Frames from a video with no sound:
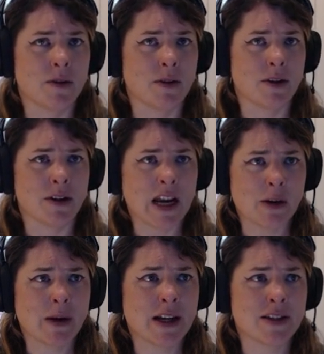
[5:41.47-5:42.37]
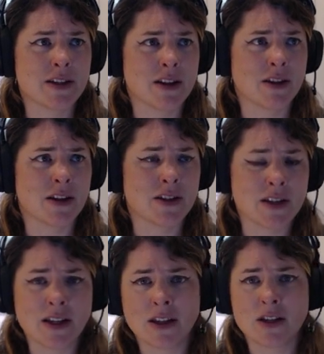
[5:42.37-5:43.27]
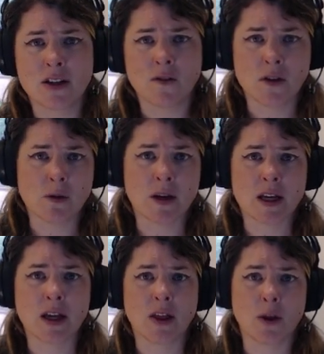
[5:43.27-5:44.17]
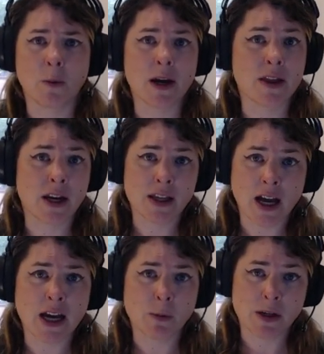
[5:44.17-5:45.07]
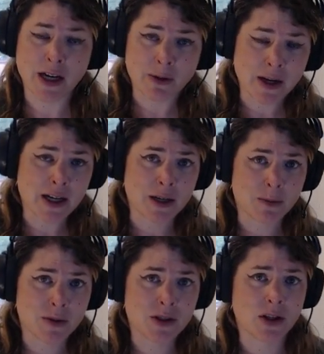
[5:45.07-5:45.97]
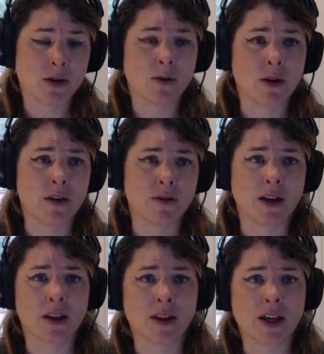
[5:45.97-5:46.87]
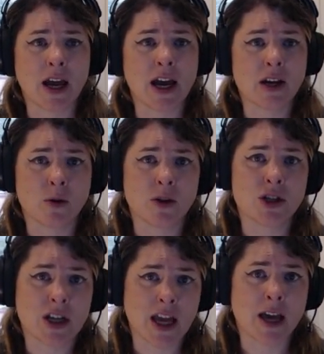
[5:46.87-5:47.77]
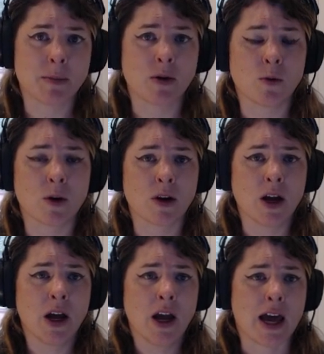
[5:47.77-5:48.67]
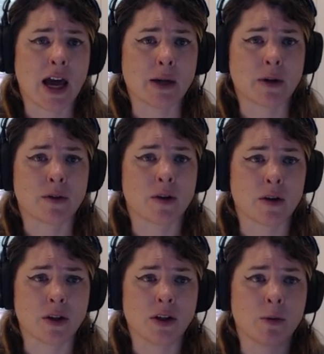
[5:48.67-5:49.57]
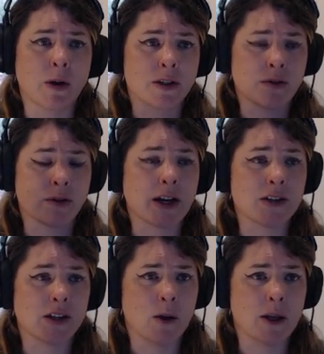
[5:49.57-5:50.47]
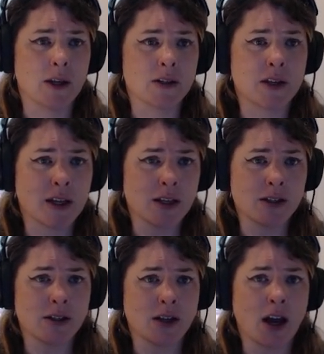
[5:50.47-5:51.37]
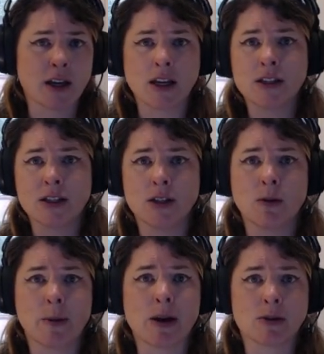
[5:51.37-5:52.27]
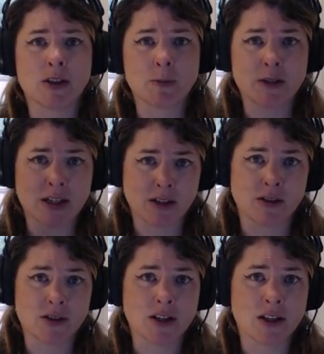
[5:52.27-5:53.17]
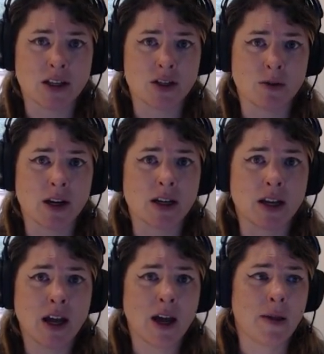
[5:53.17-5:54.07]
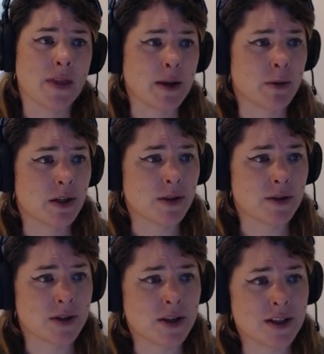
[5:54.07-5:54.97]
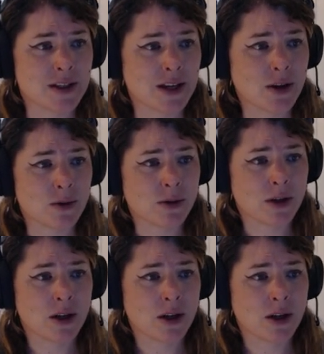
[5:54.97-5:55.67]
narrates the scene that you're viewing the way that a guide would narrate it. So if the guide or the GM or however you want to phrase it is talking to you about this particular scene that you're in, they would use this note